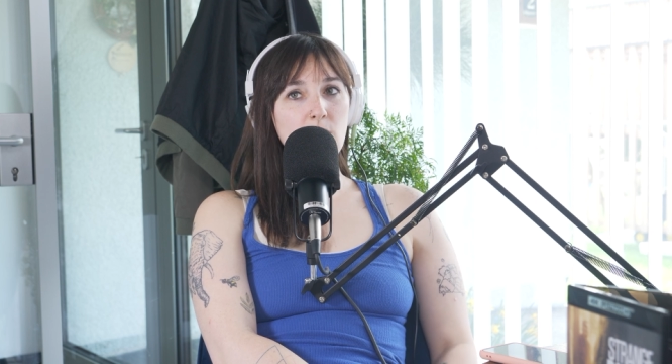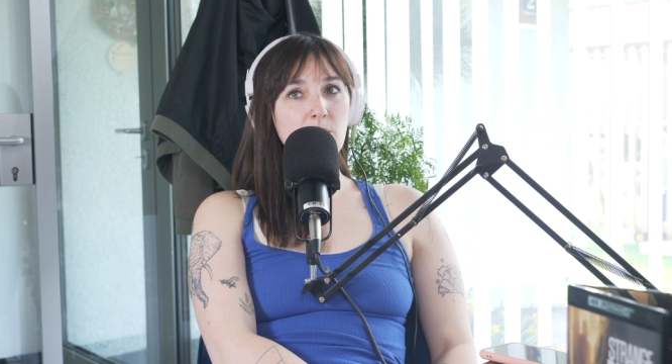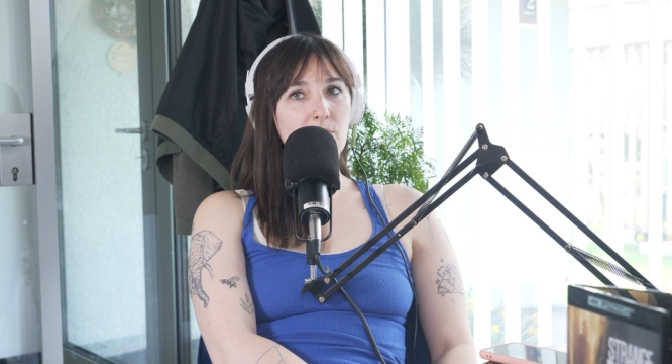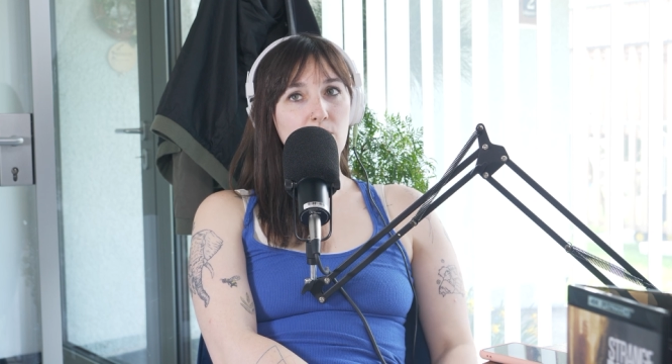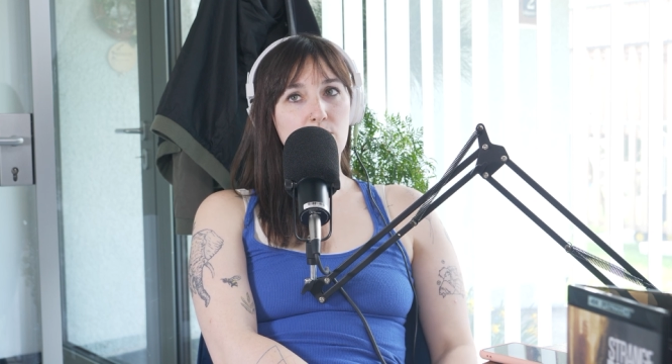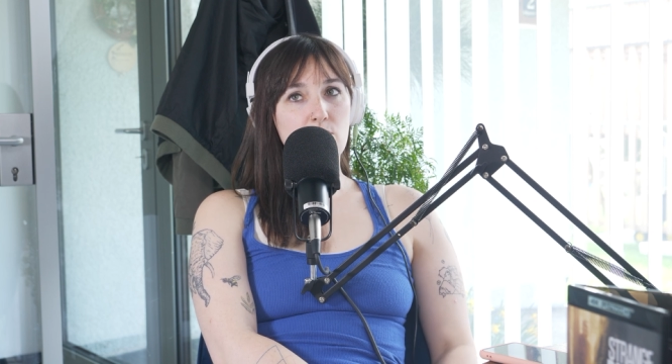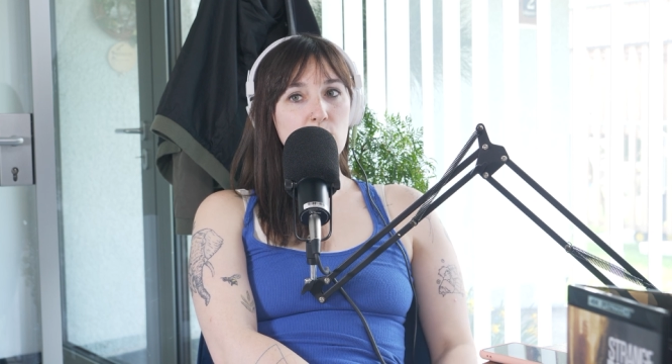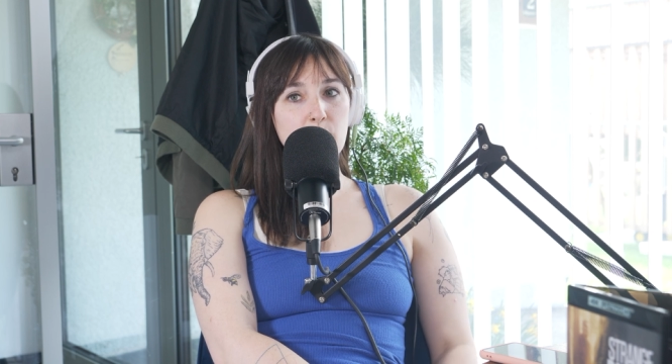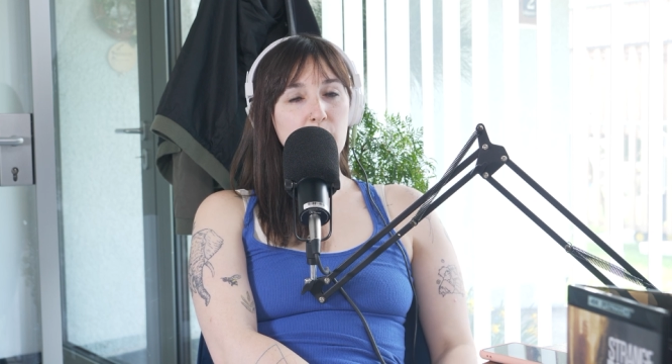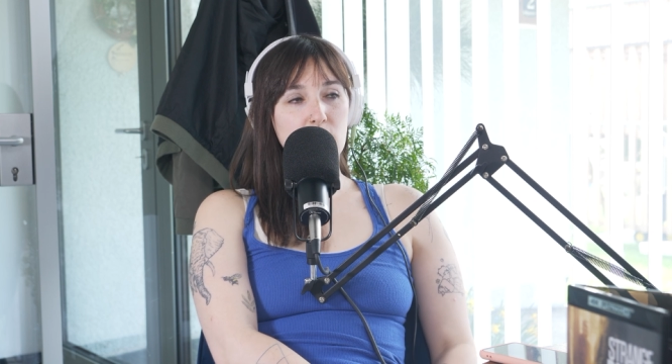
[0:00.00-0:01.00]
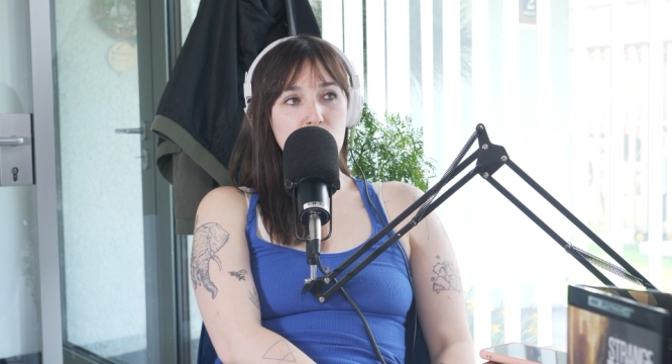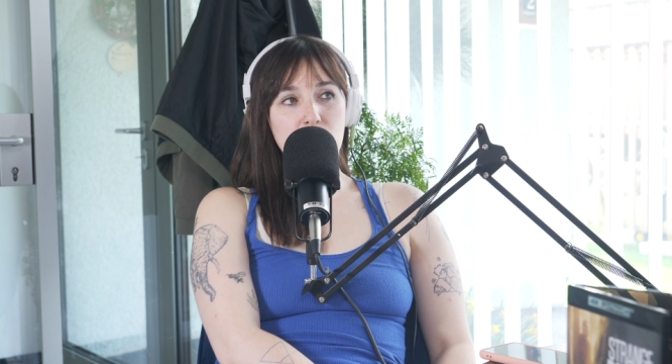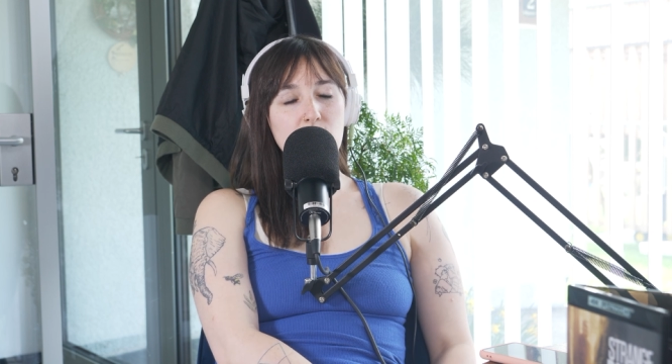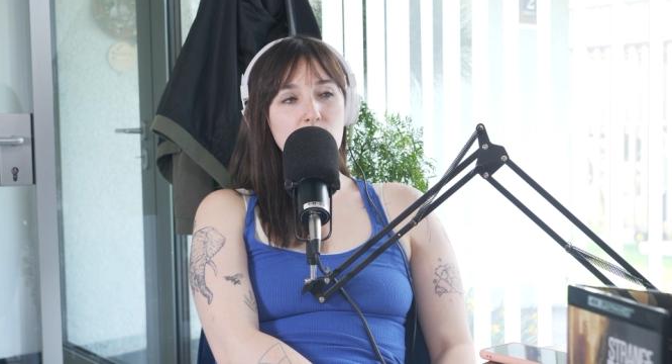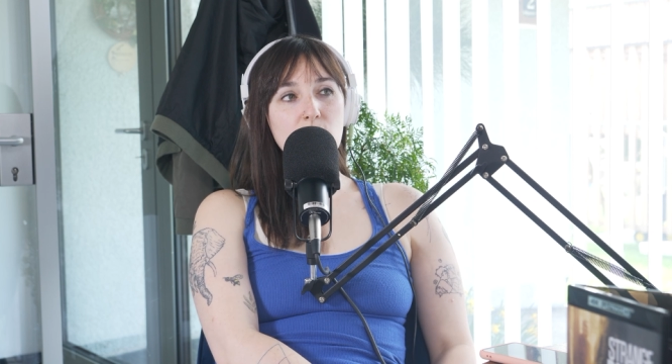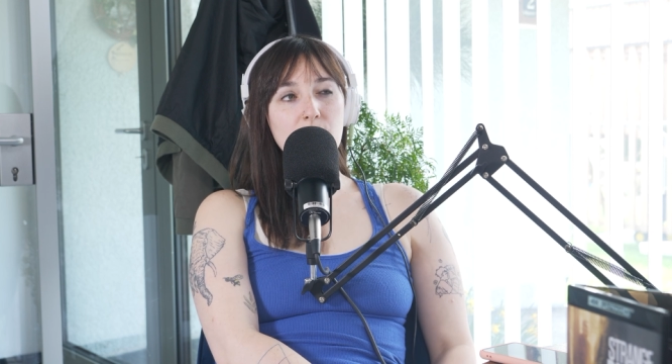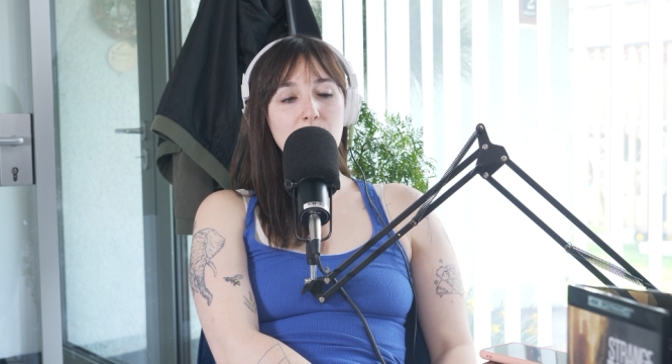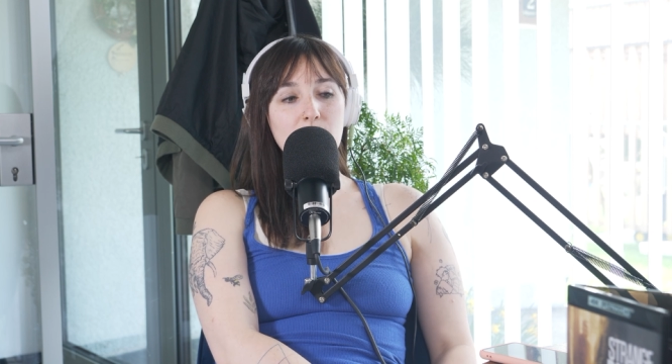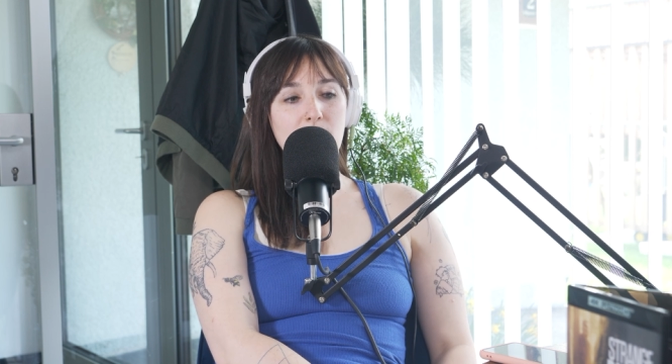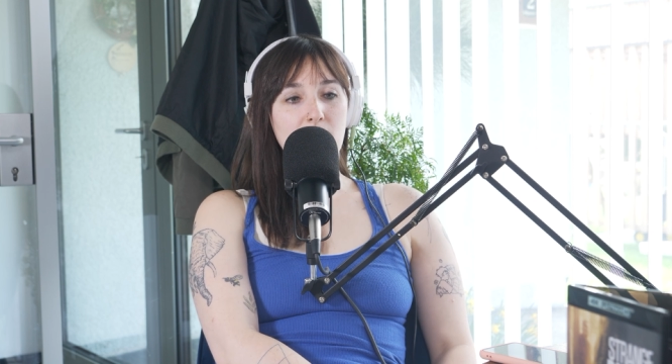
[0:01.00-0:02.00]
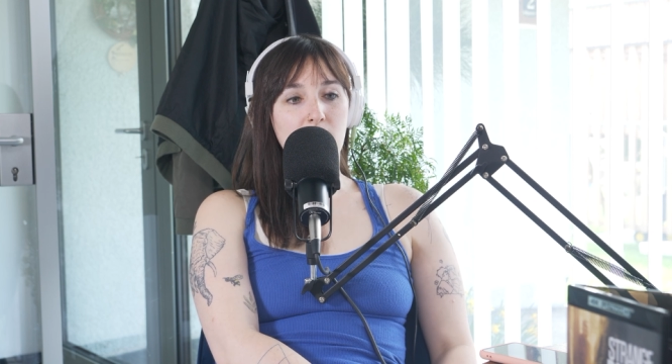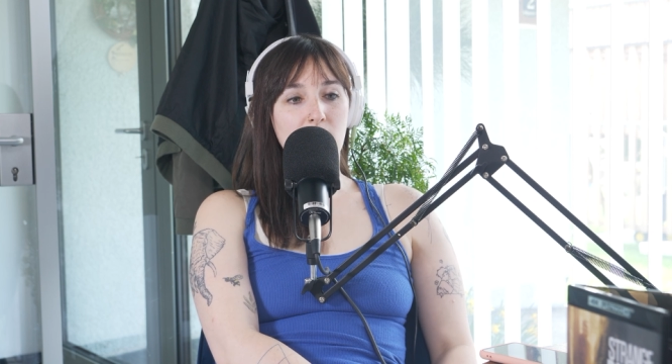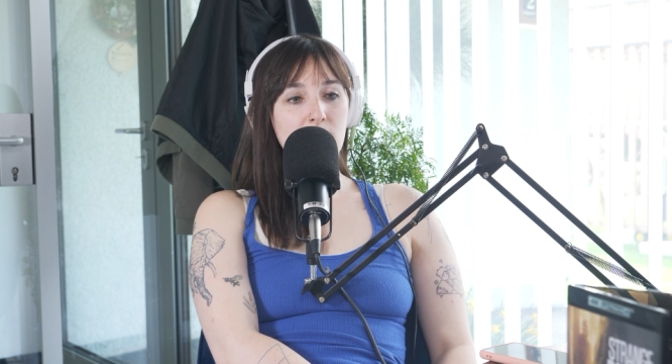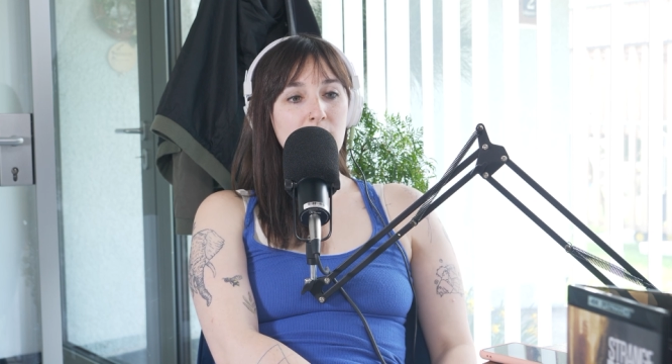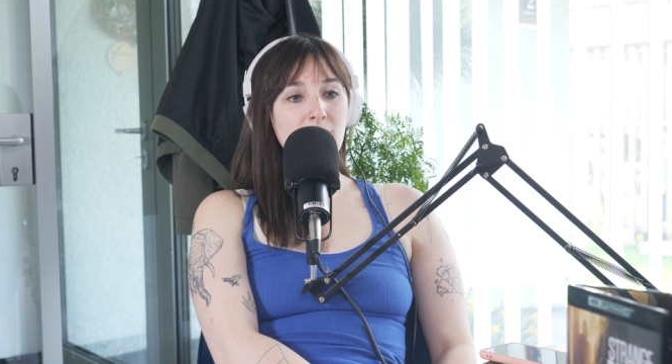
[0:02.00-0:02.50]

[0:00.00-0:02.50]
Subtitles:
But for the most part, it's just the two of them. And